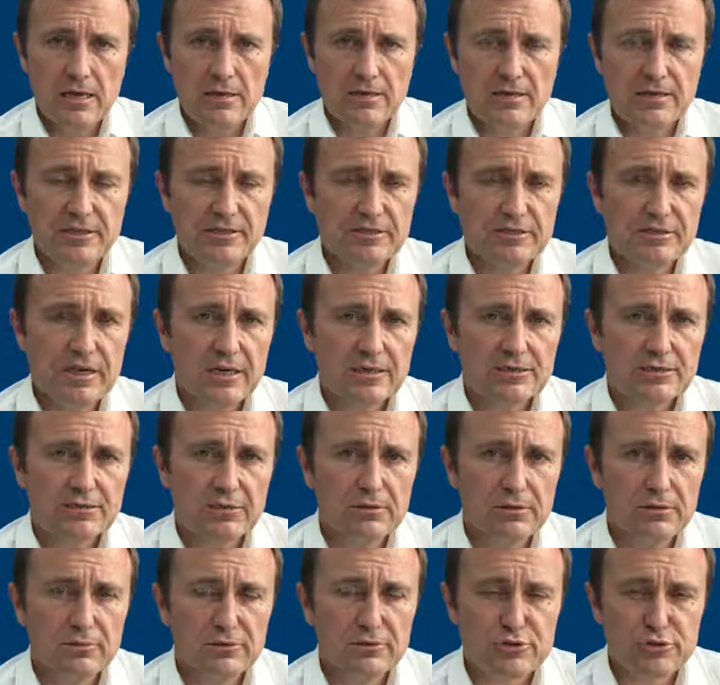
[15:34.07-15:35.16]
The
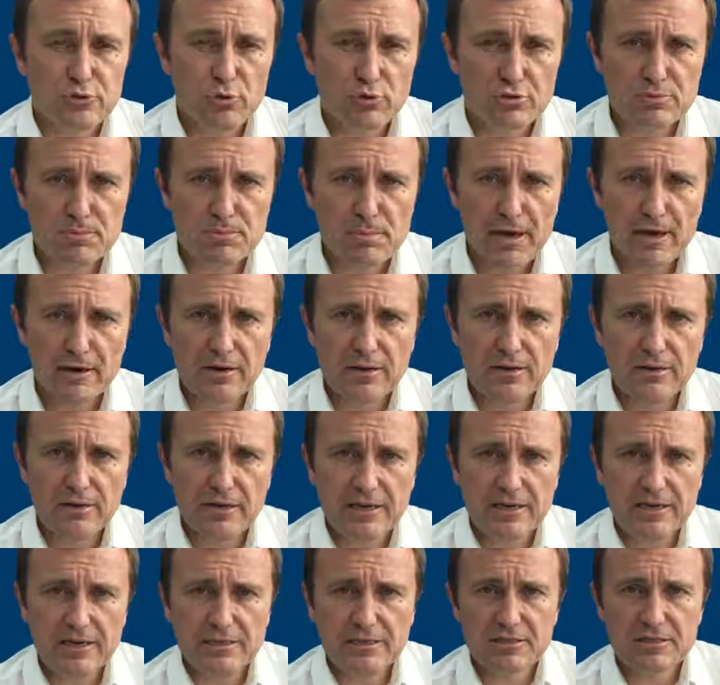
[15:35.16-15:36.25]
International Resource Panel,
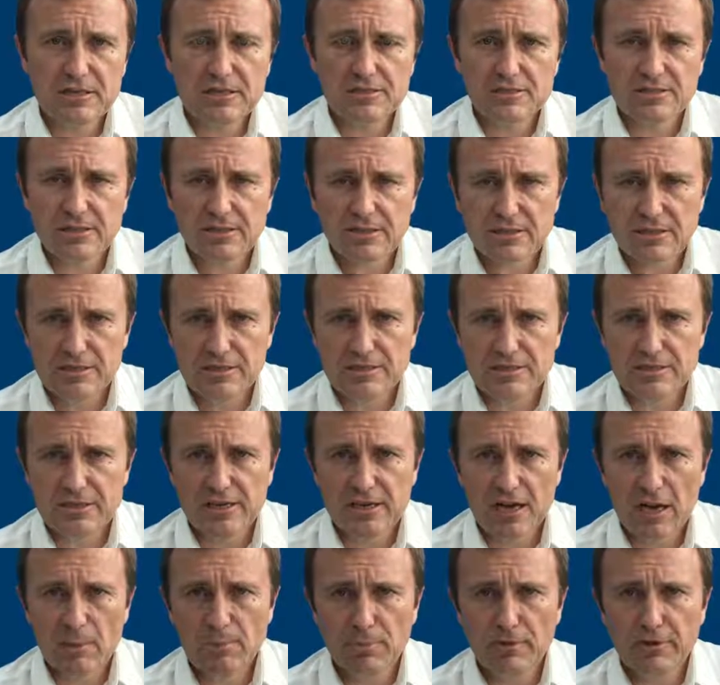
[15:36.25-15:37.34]
in its Cities
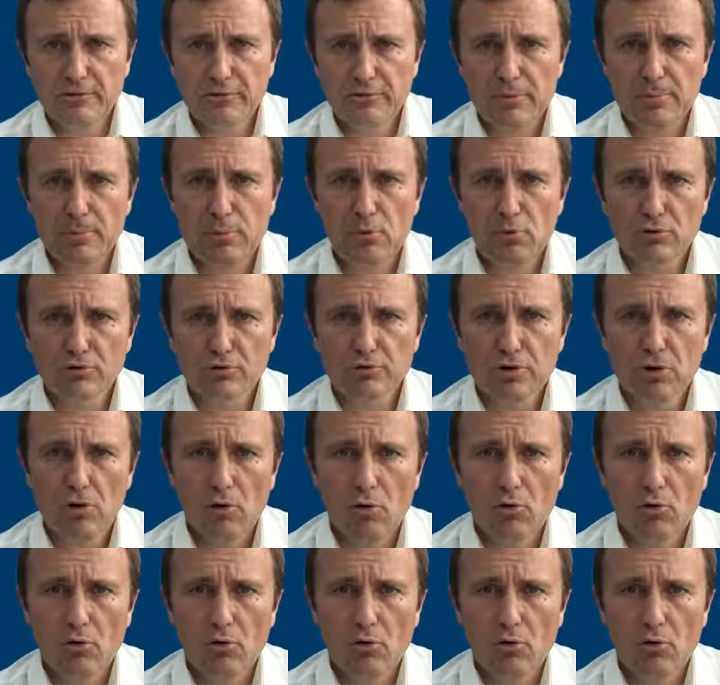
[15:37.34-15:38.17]
Decoupling Report,